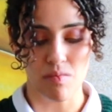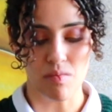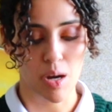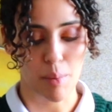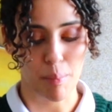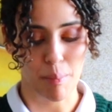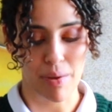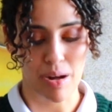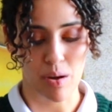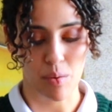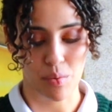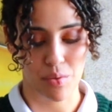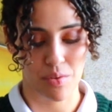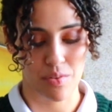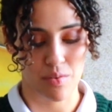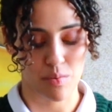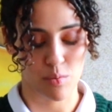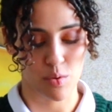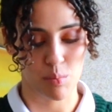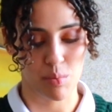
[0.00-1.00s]
A
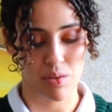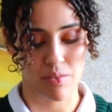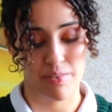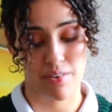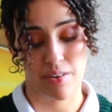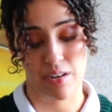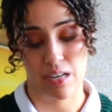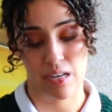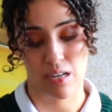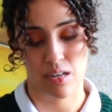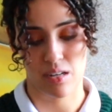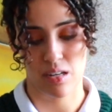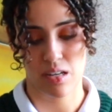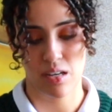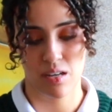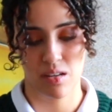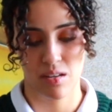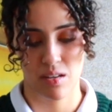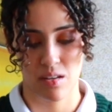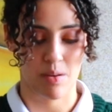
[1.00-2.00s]
mouth would be very
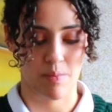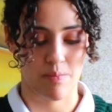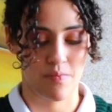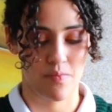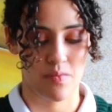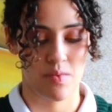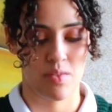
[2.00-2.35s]
handy. I